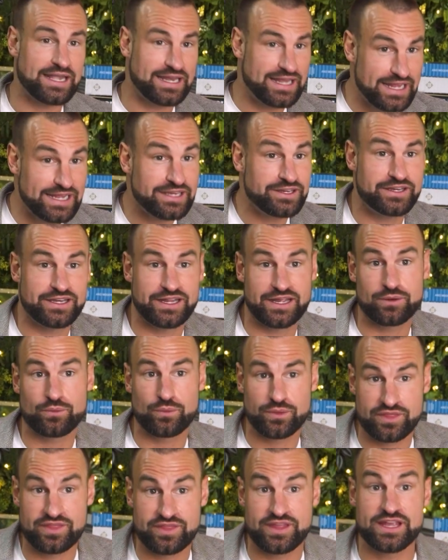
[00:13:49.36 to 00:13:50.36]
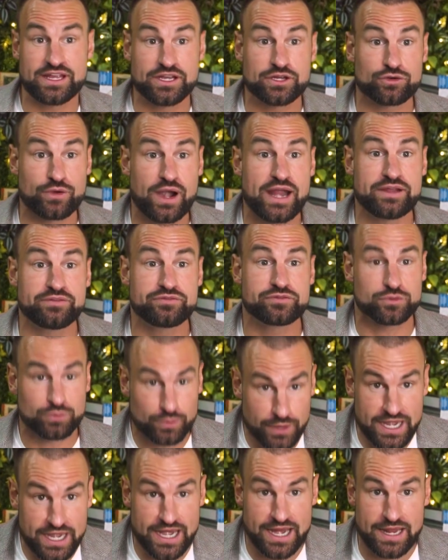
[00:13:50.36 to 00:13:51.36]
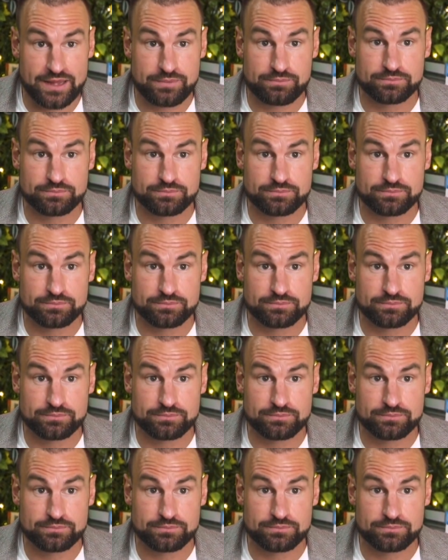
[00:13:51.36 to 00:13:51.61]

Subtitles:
hidden it with the engraved rear.